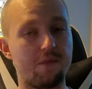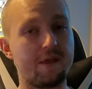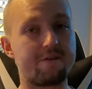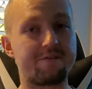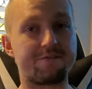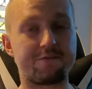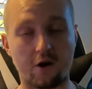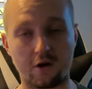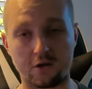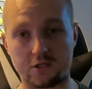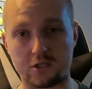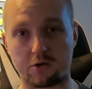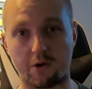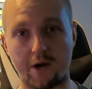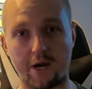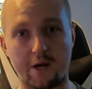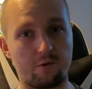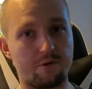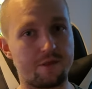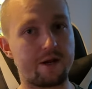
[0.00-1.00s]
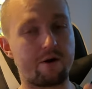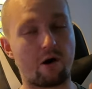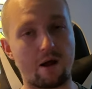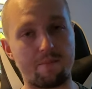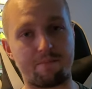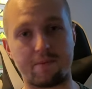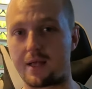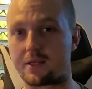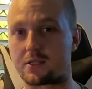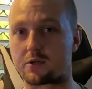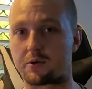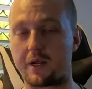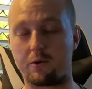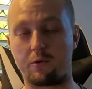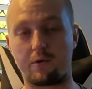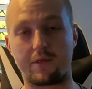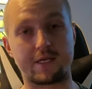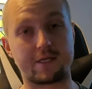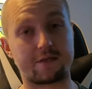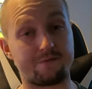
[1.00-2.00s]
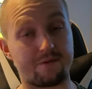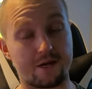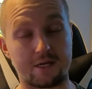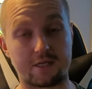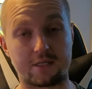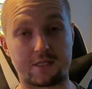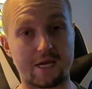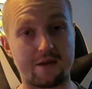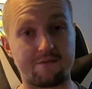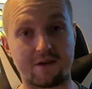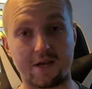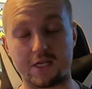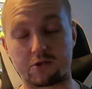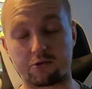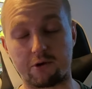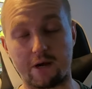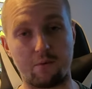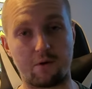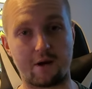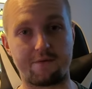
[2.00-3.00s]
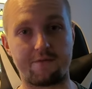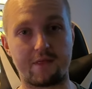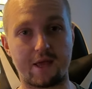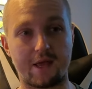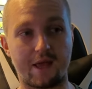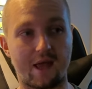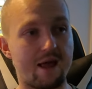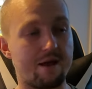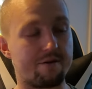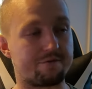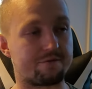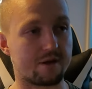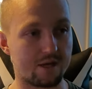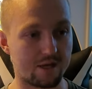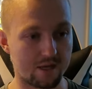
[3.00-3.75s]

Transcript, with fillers: their phone screen or their iPad screen or their TV screen, whatever they have,